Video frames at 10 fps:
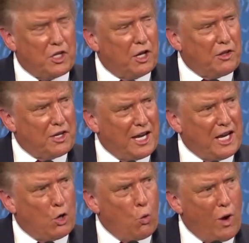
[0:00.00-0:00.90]
the other day
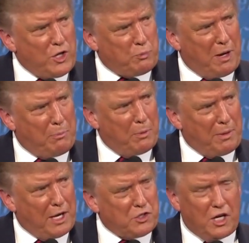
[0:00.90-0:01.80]
in a waste paper
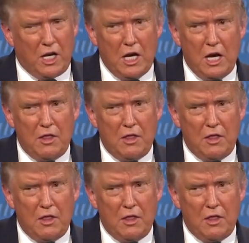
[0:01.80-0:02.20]
basket.